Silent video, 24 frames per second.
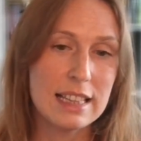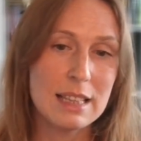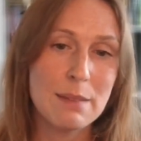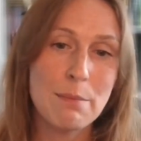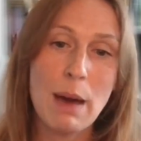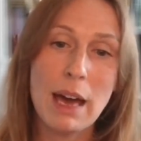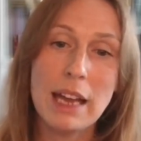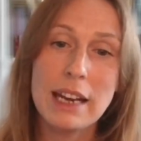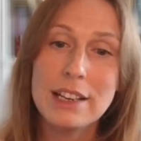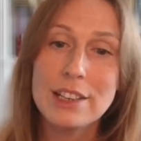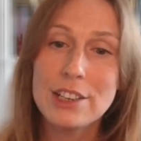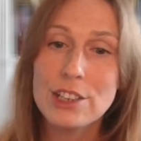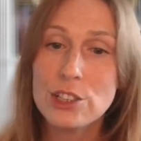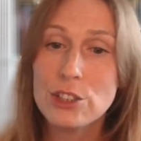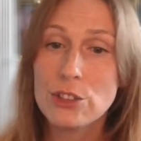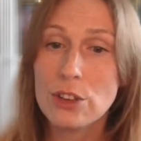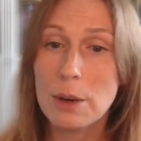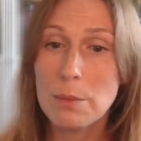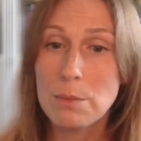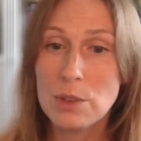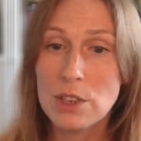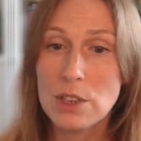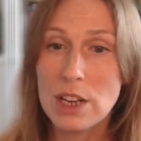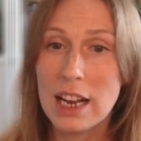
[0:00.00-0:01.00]
The meta
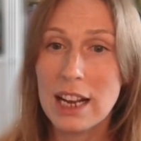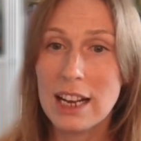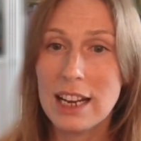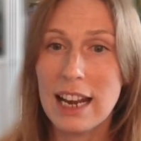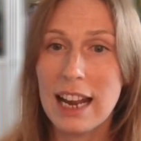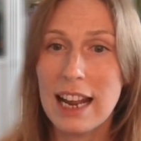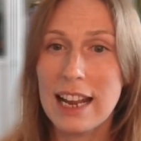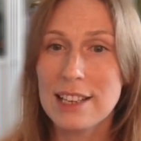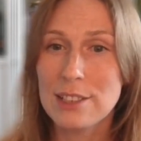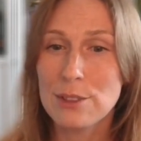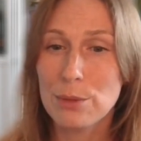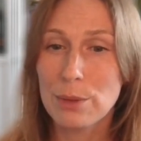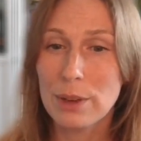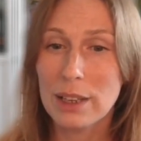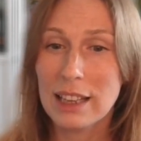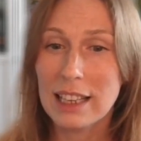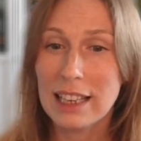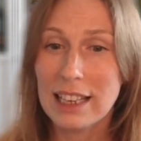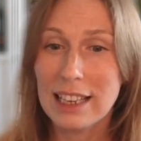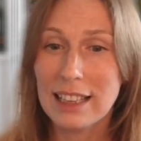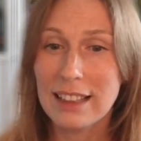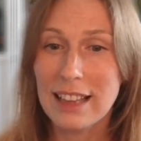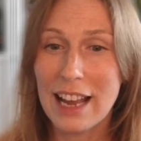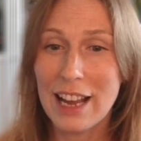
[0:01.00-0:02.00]
description is
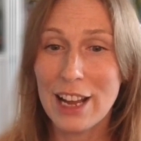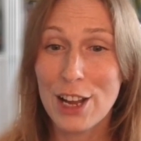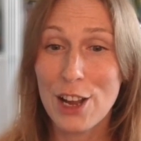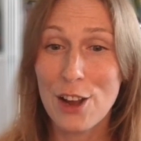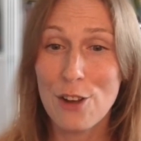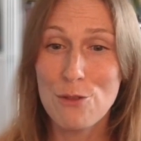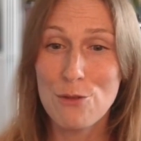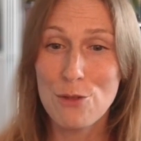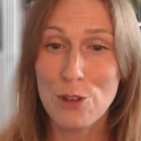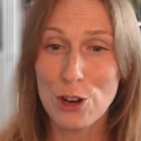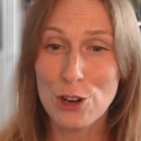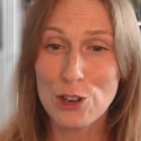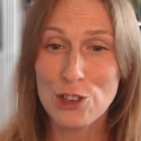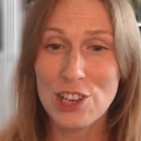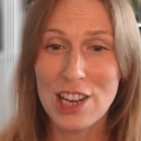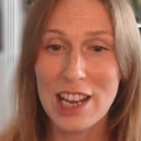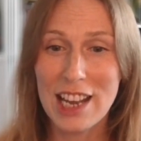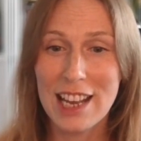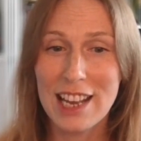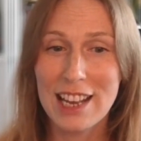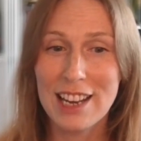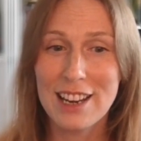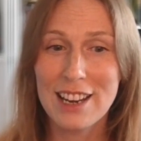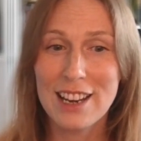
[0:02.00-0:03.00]
really like
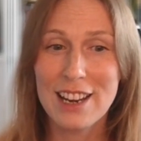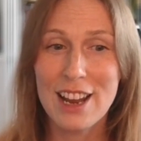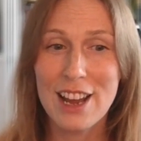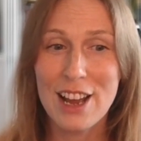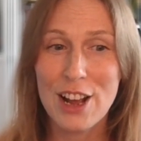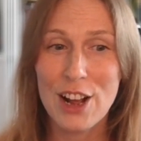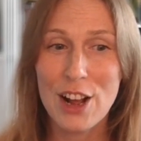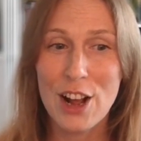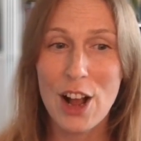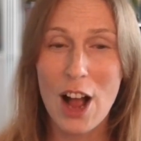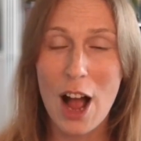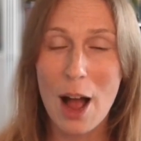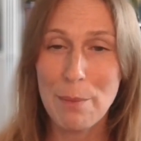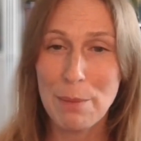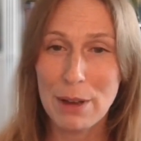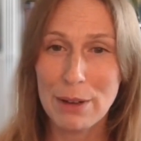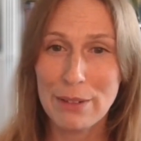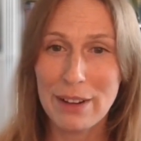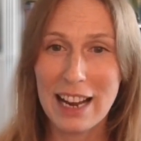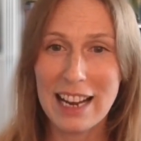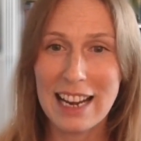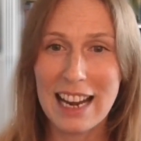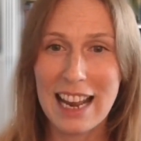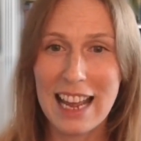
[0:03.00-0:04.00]
conversion
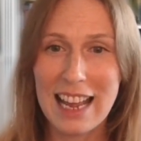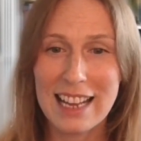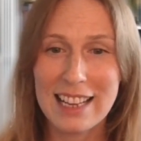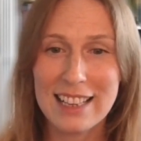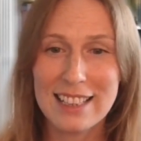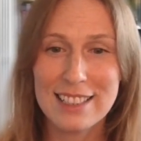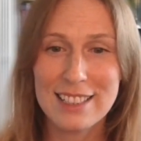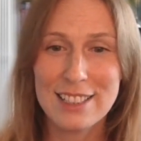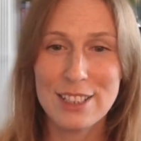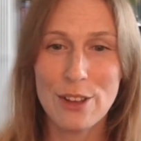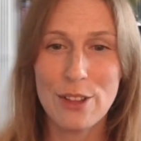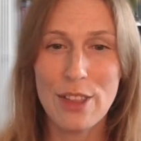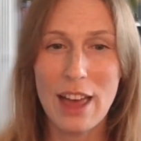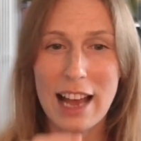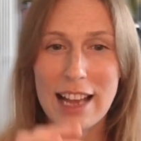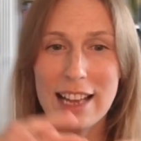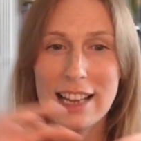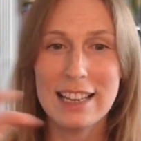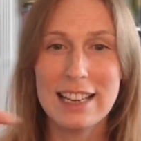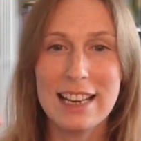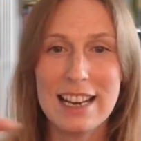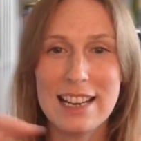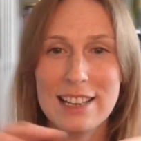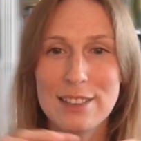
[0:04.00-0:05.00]
copywriting. So
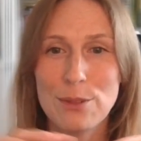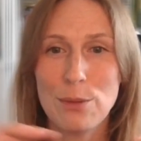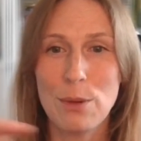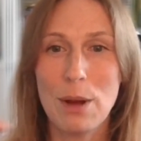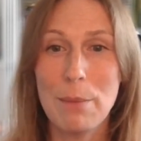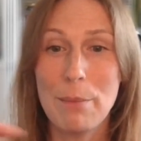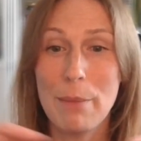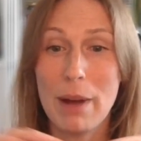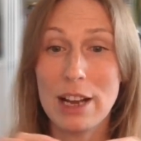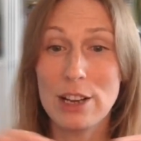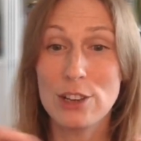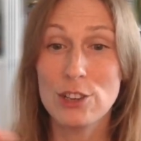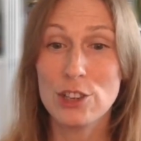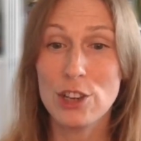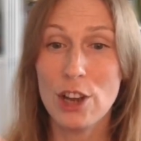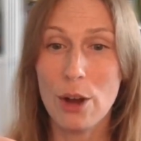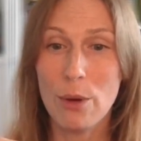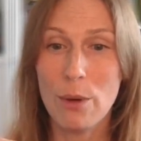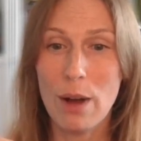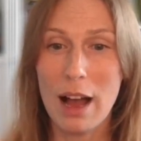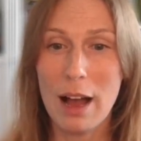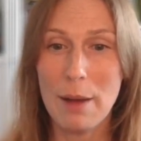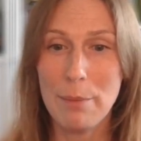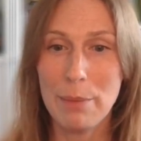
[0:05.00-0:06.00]
that is what might
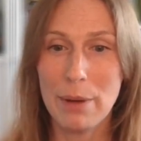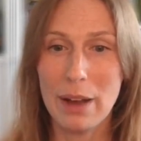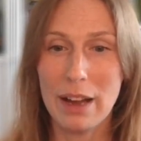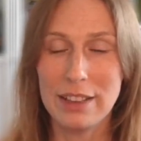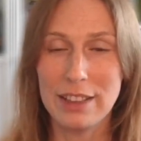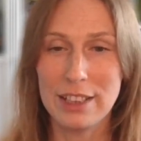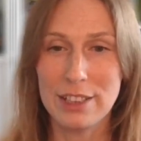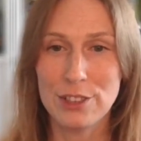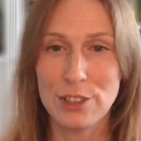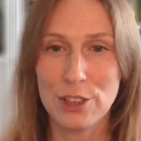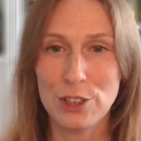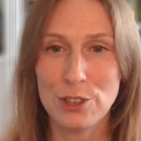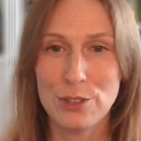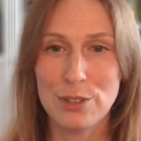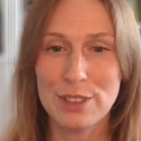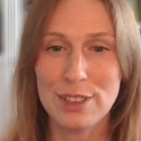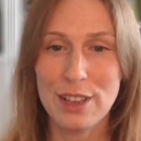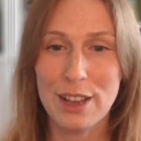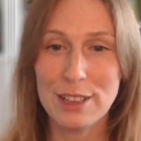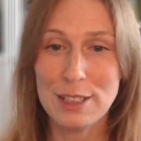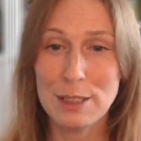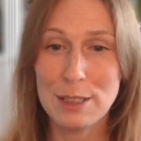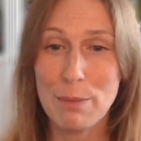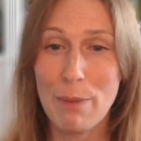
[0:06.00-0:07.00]
show up on the search
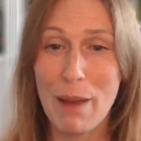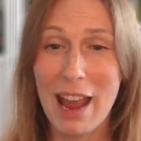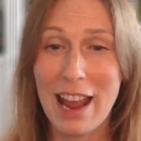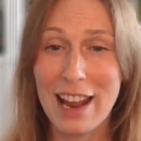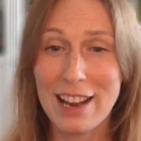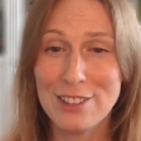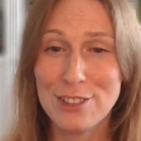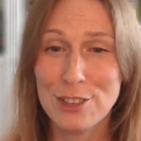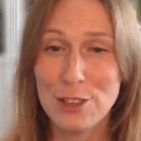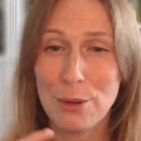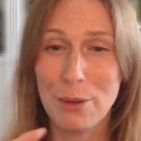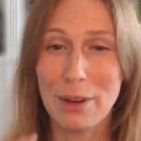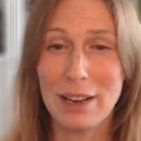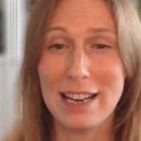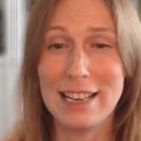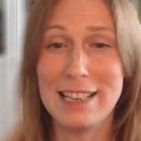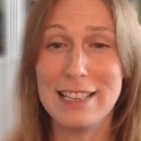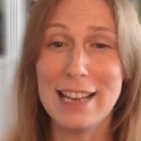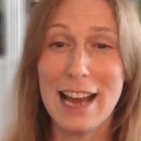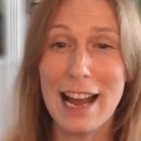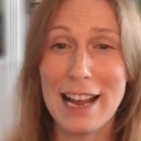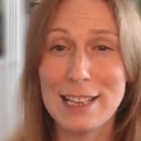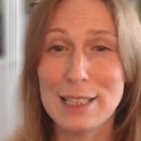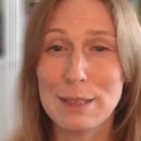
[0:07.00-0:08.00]
results page. Do you want to
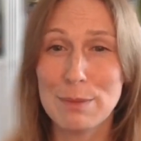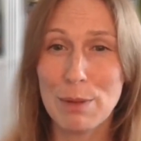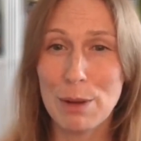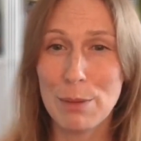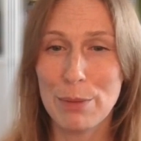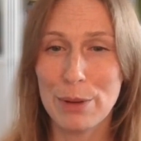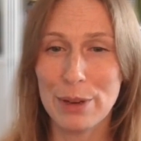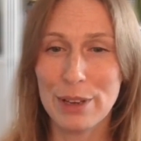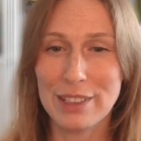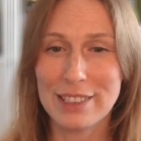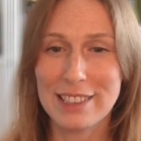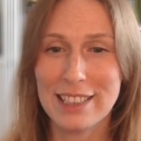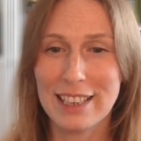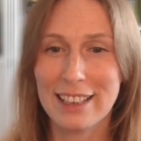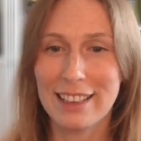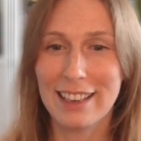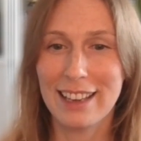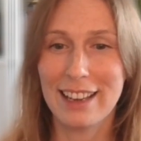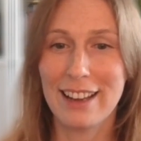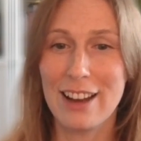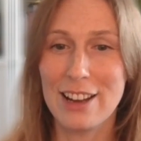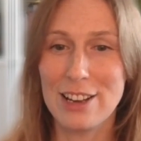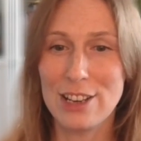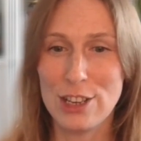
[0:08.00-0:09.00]
entice people to
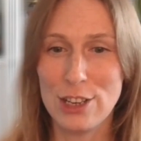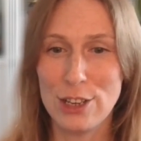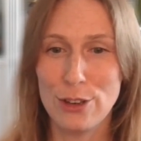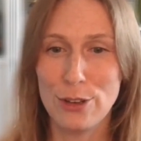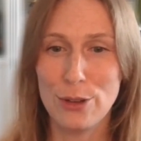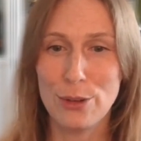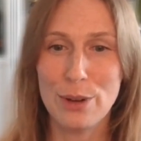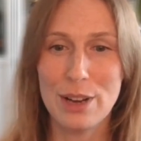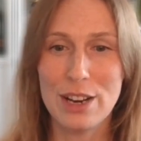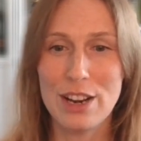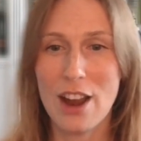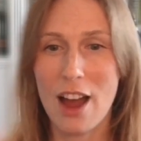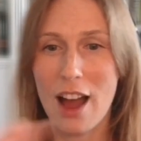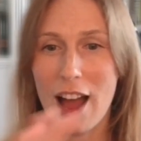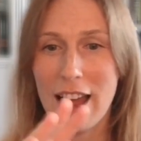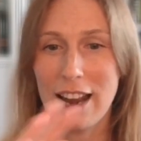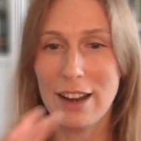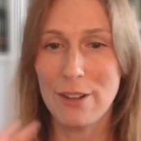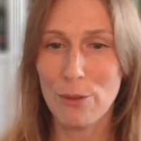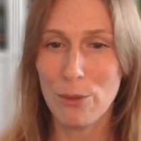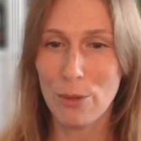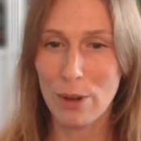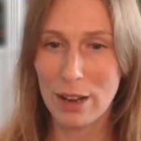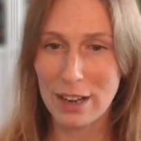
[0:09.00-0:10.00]
click on you and not
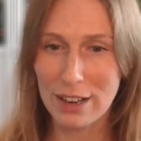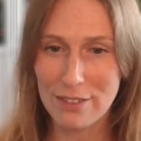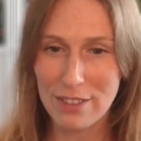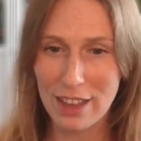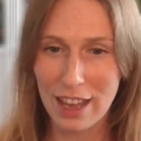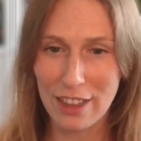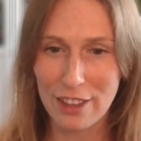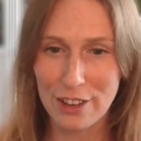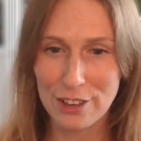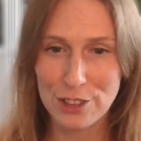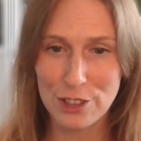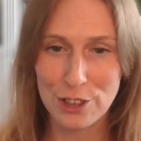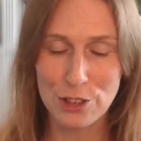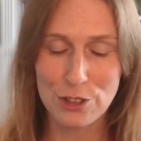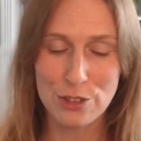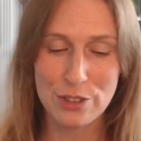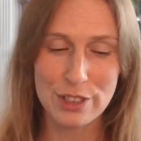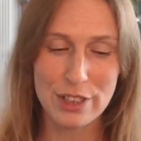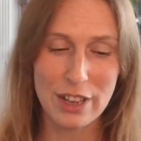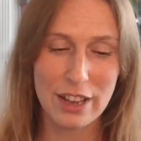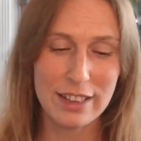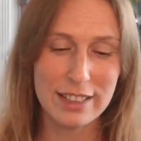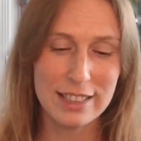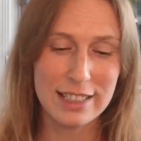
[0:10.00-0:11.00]
one of the other search
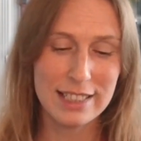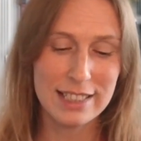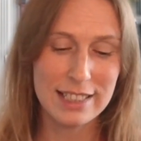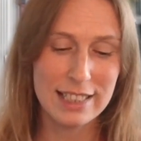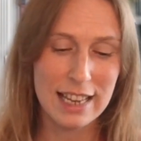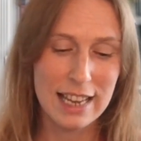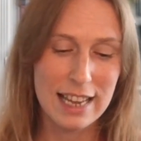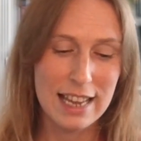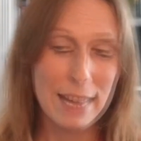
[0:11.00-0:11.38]
results?